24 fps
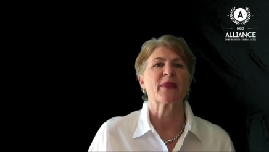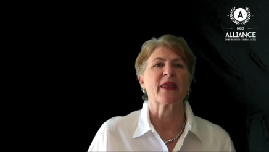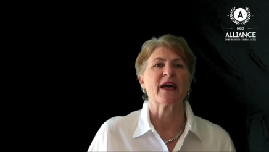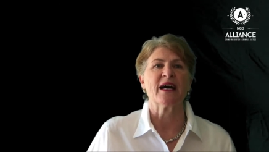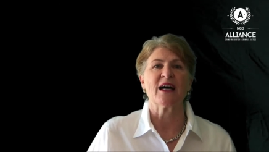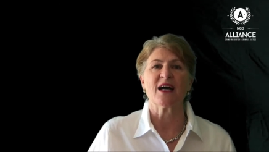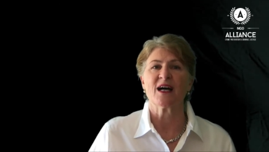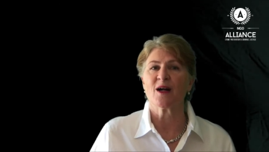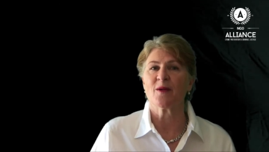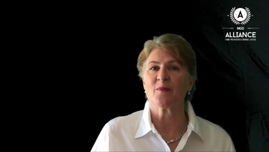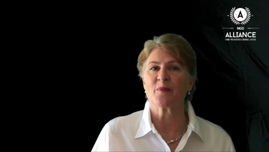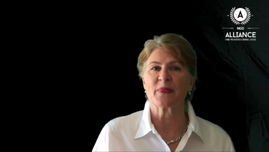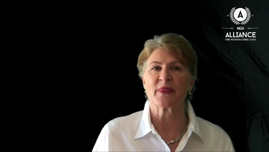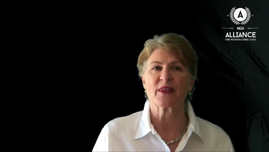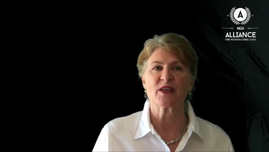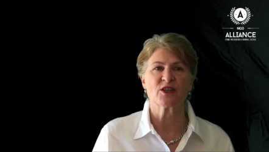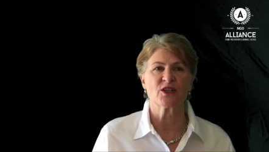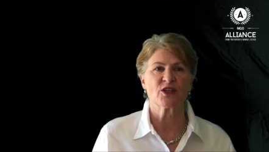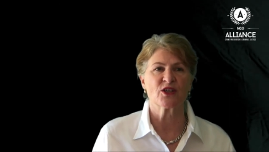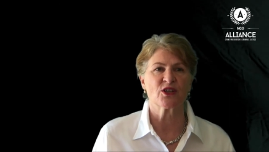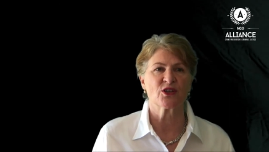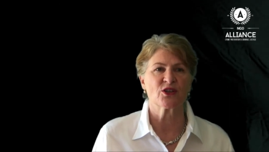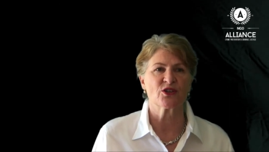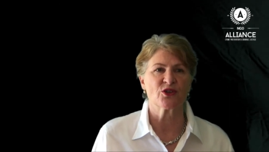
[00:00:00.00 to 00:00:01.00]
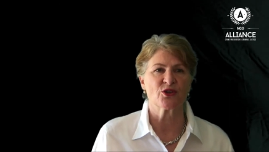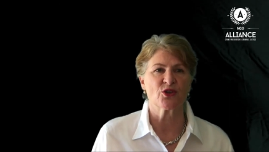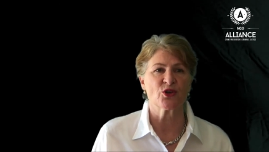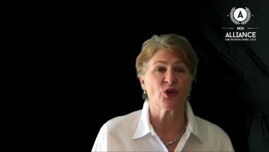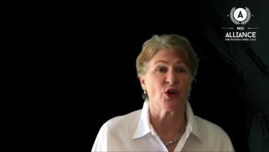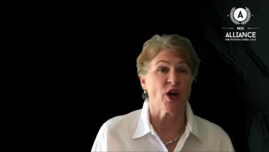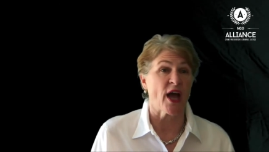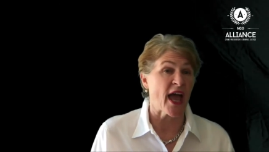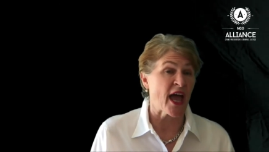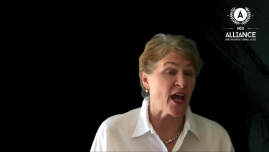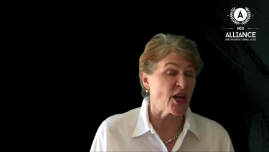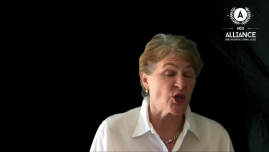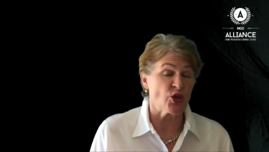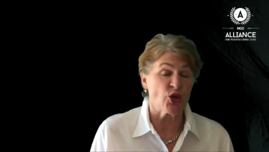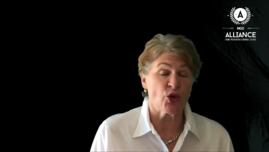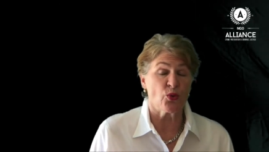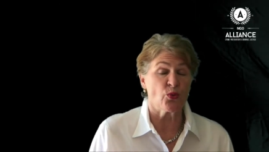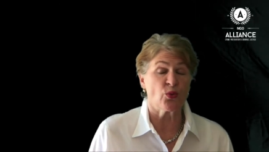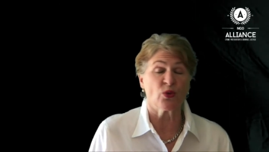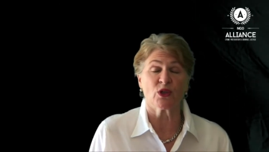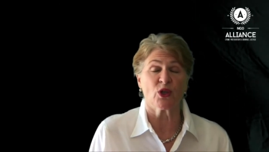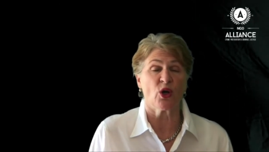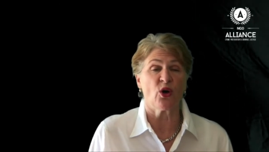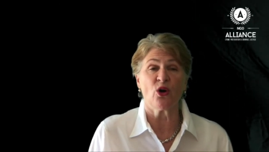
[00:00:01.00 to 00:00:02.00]
um, and who
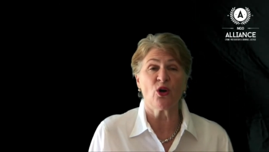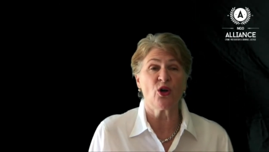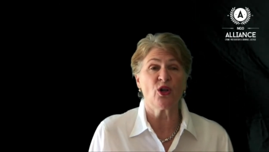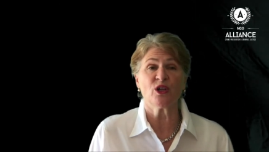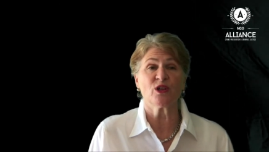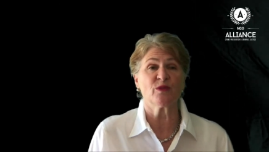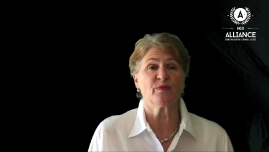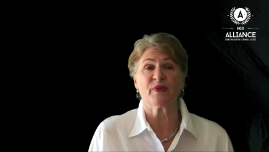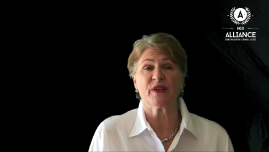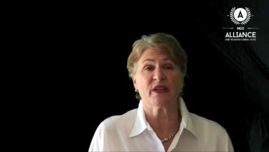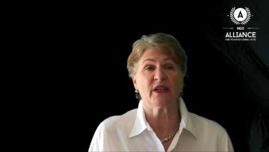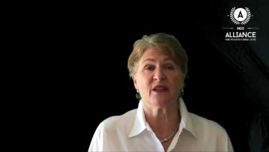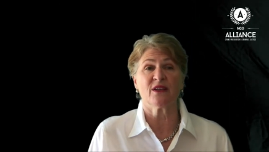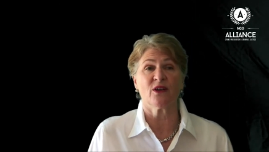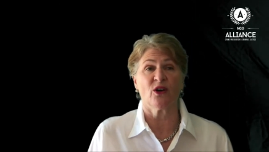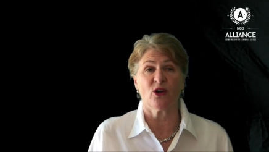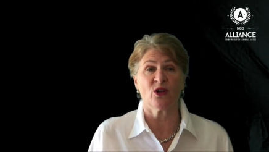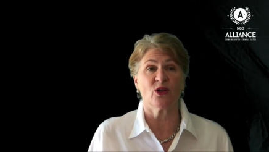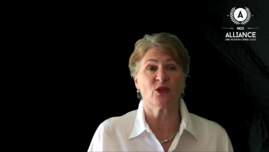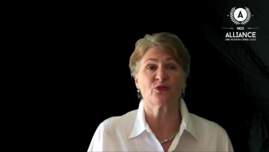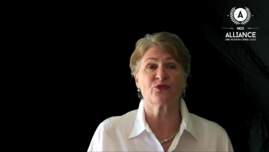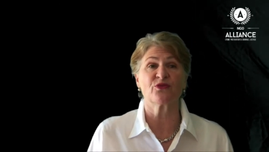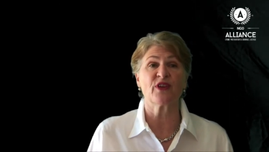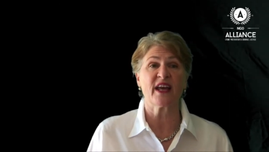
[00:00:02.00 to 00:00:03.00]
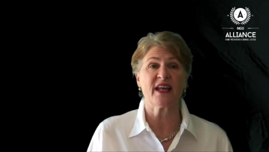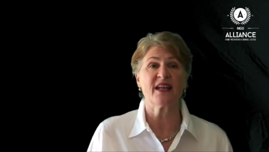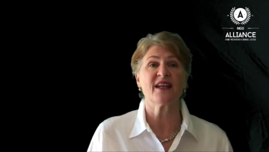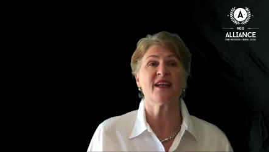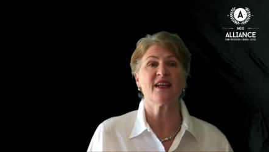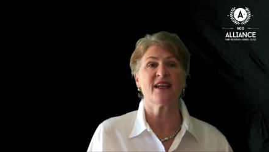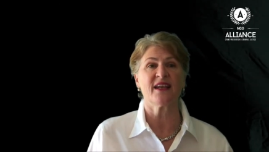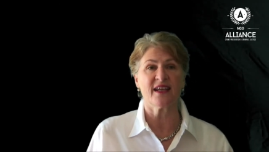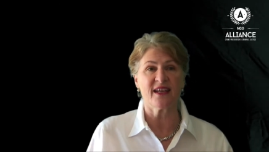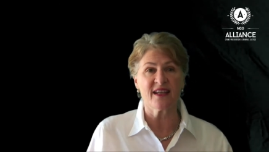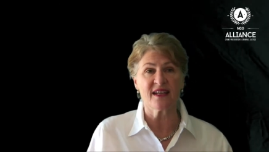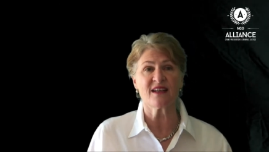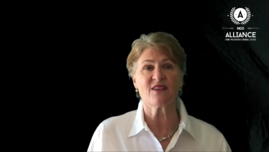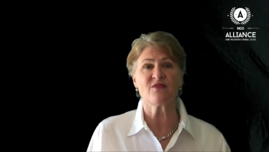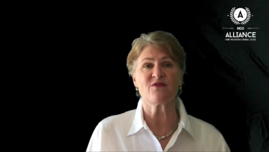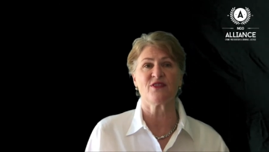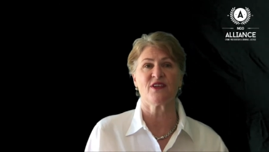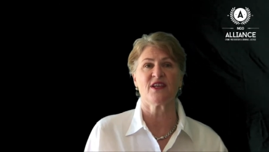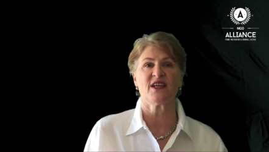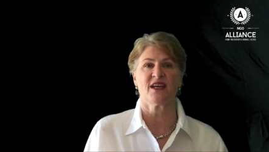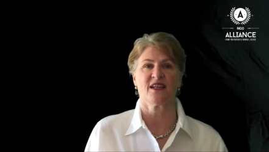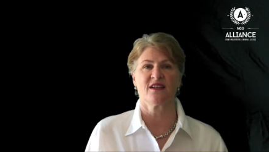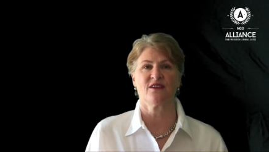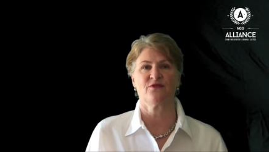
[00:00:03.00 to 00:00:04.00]
will all be already in
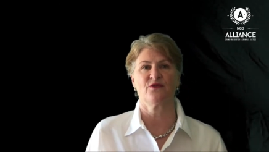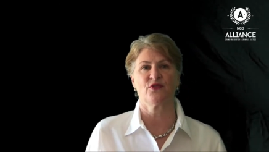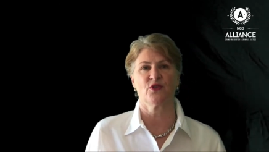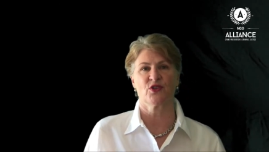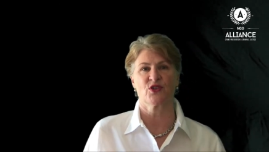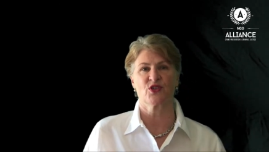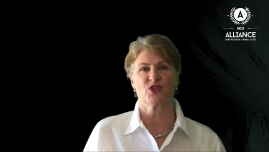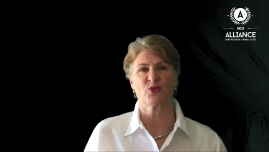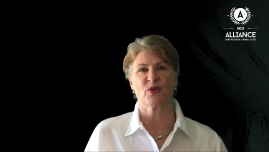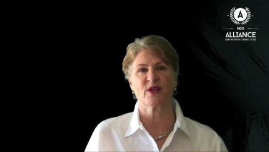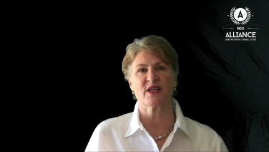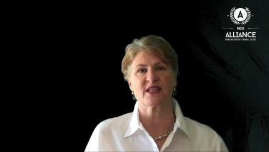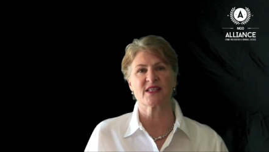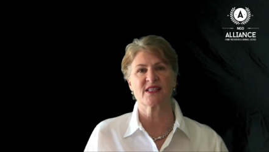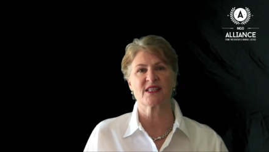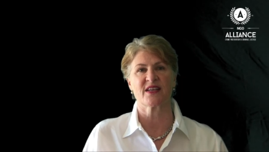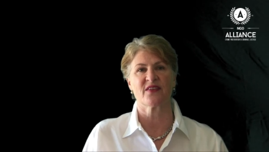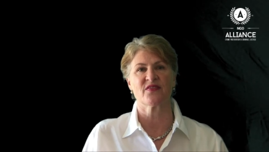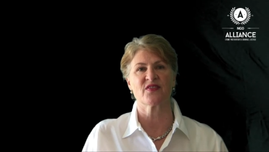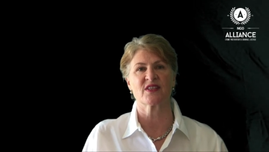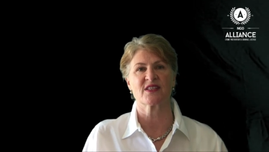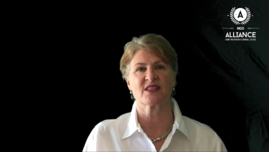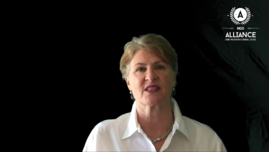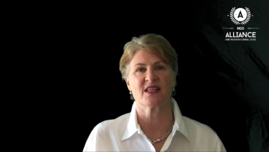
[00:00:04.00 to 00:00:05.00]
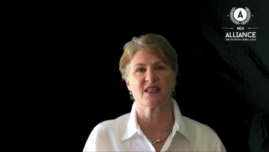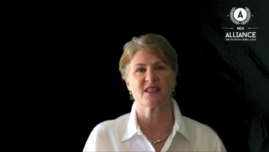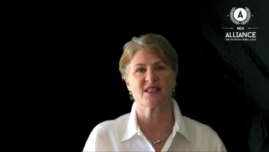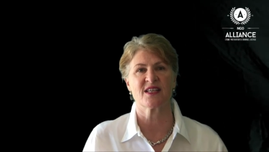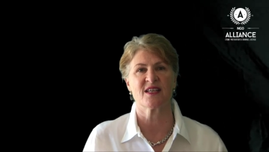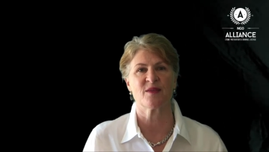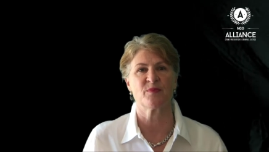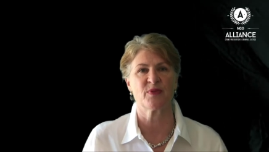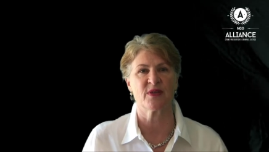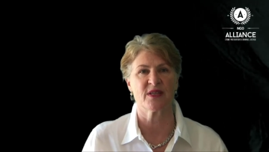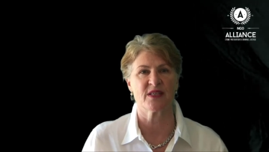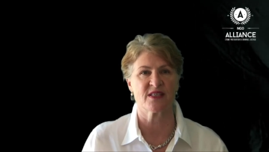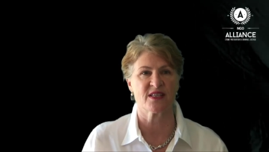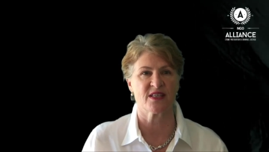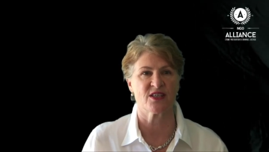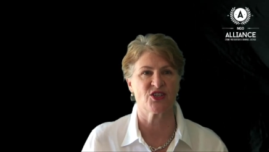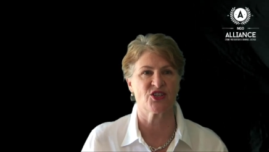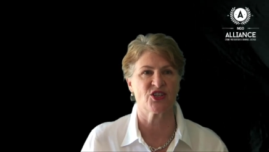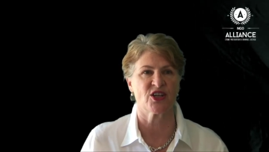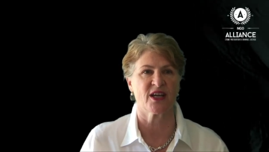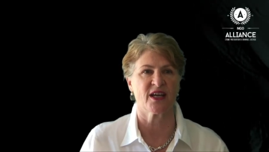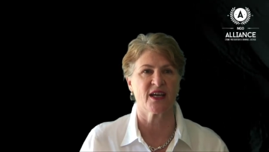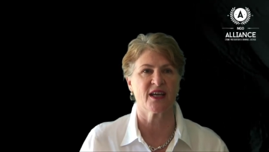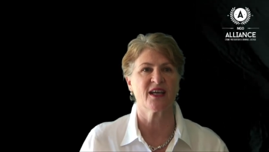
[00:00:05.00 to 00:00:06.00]
Vienna for the twenty-seventh C C P C
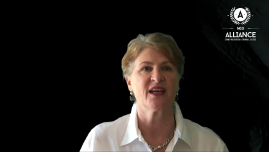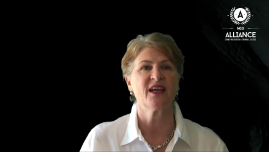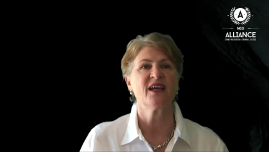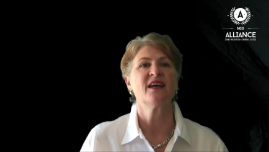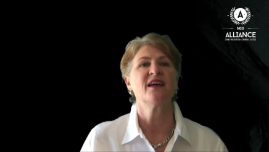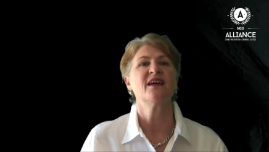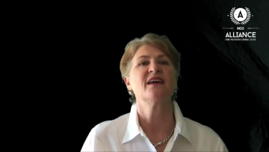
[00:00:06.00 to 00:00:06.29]
J.